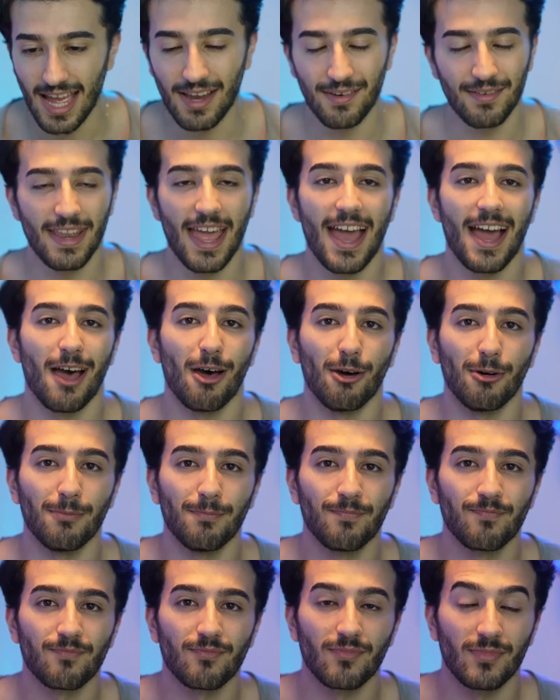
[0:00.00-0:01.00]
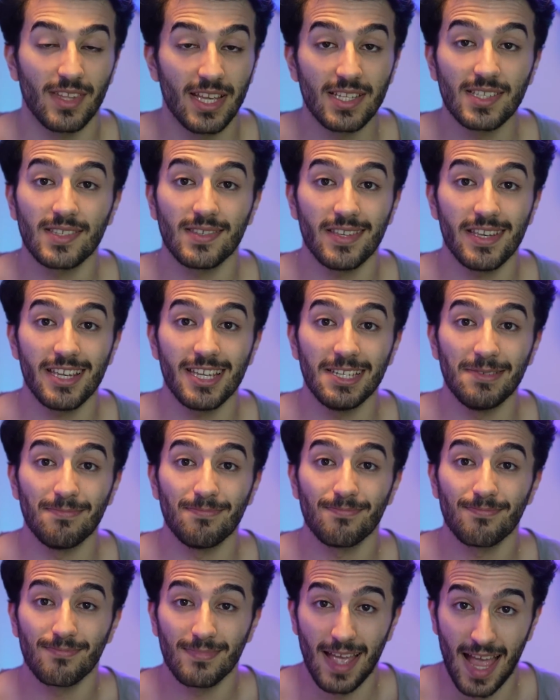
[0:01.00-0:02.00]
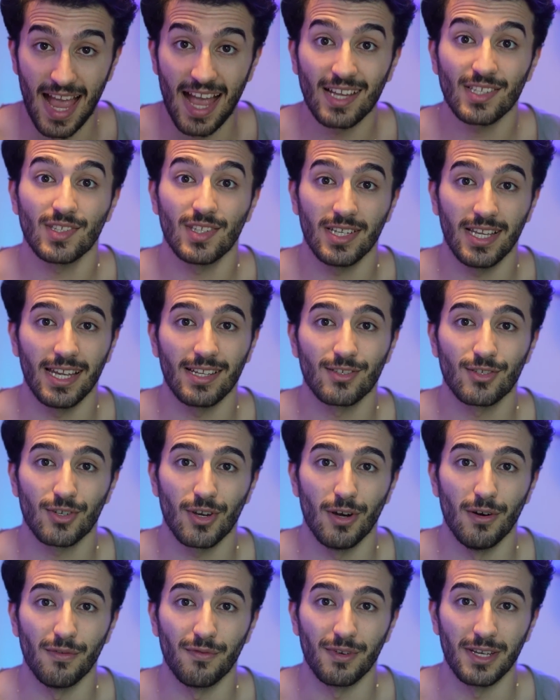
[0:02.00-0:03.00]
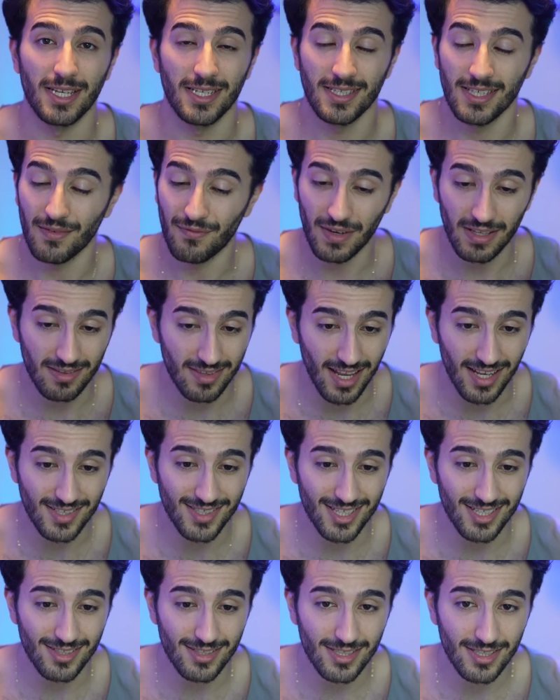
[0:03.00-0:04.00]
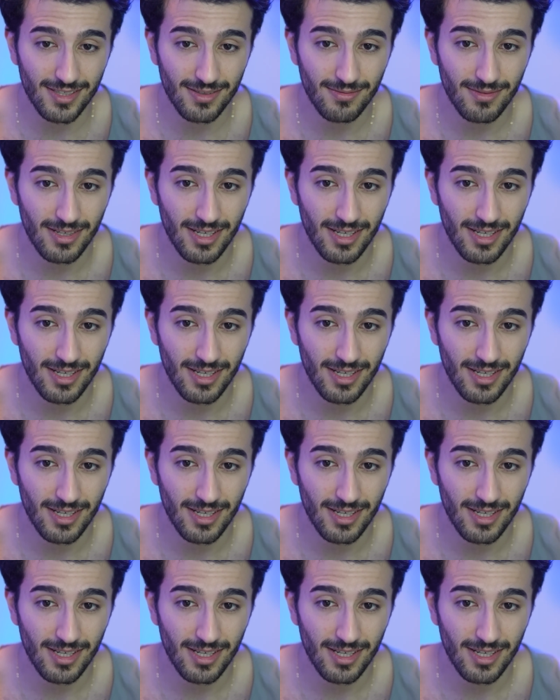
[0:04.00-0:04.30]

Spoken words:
And now, this team has to get trophies. If it doesn't,